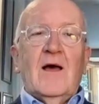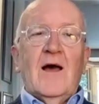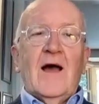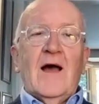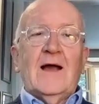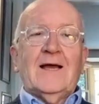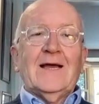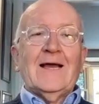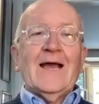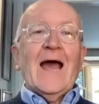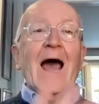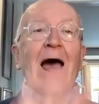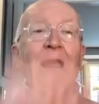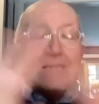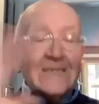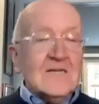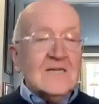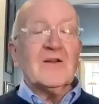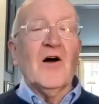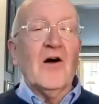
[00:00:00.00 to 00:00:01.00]
a
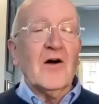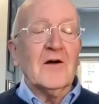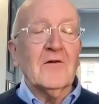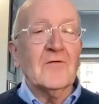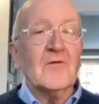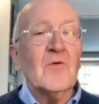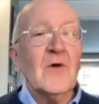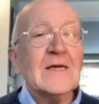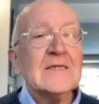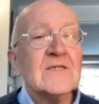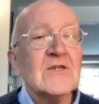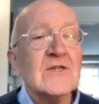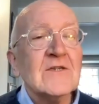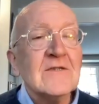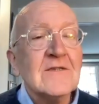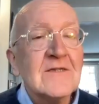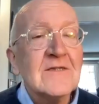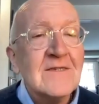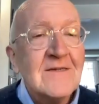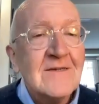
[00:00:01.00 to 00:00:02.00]
catalogue of
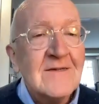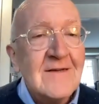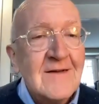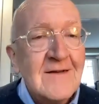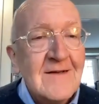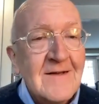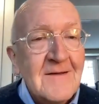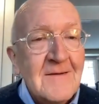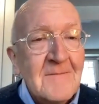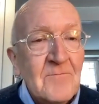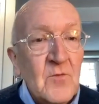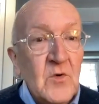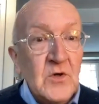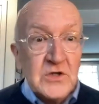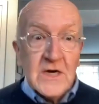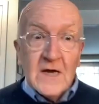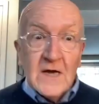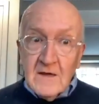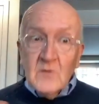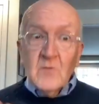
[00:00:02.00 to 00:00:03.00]
questions,
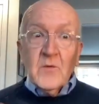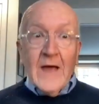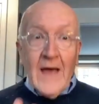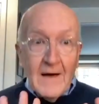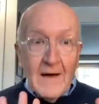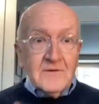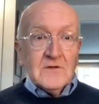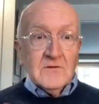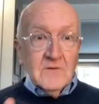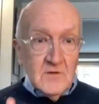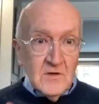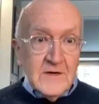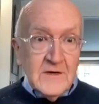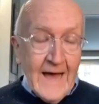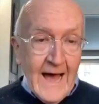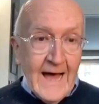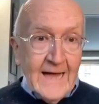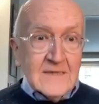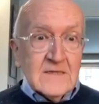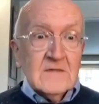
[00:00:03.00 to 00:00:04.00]
which I think we have to look
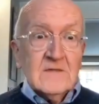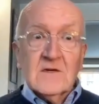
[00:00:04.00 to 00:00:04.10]
at.